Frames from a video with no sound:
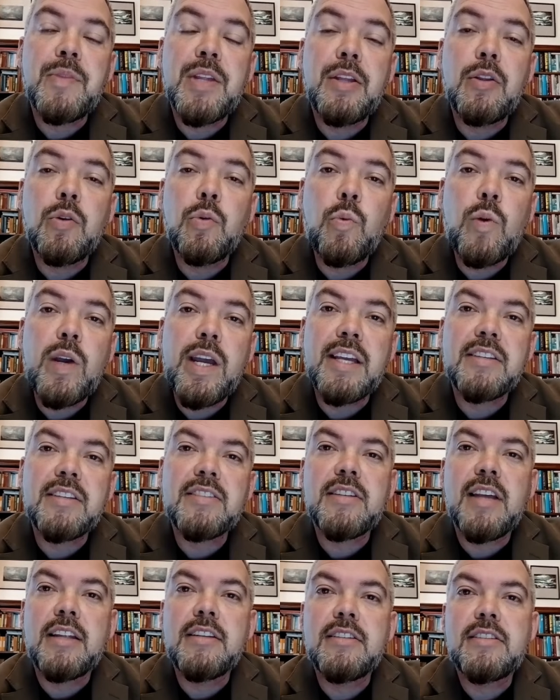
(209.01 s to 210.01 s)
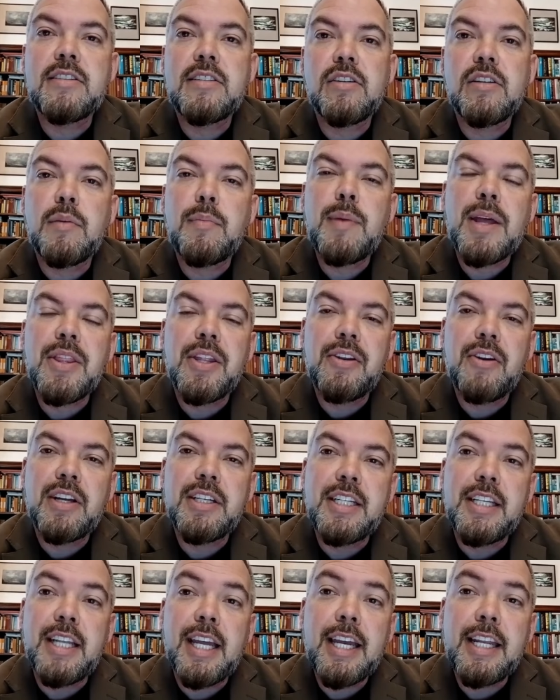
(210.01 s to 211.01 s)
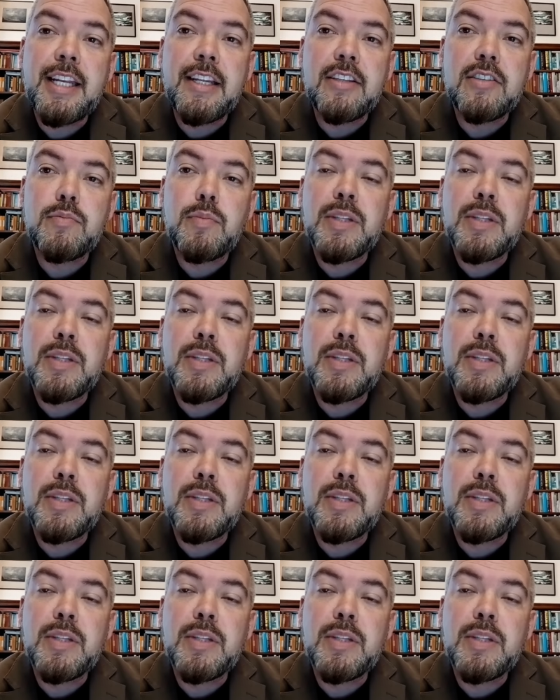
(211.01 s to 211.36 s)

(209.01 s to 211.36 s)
in the West until about the 1980s.